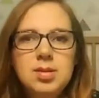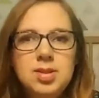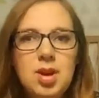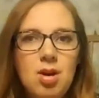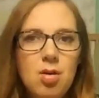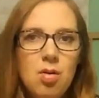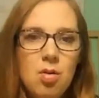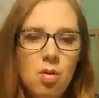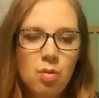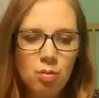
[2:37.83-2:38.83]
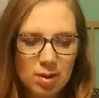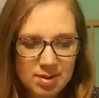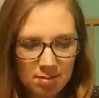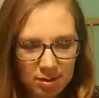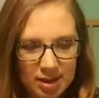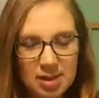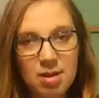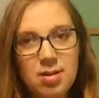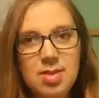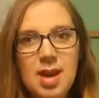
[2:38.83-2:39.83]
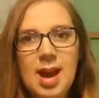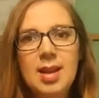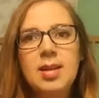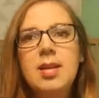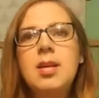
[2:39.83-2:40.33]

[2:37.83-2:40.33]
So once I really learned that,